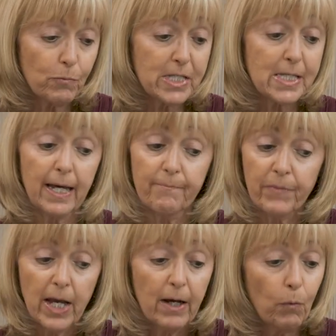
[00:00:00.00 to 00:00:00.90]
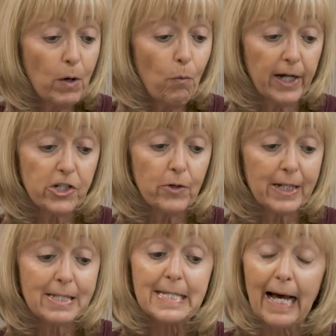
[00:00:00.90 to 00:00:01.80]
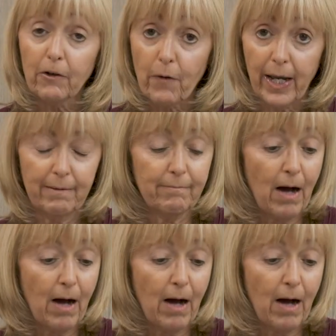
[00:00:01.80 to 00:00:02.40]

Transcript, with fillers: We said, we want to accelerate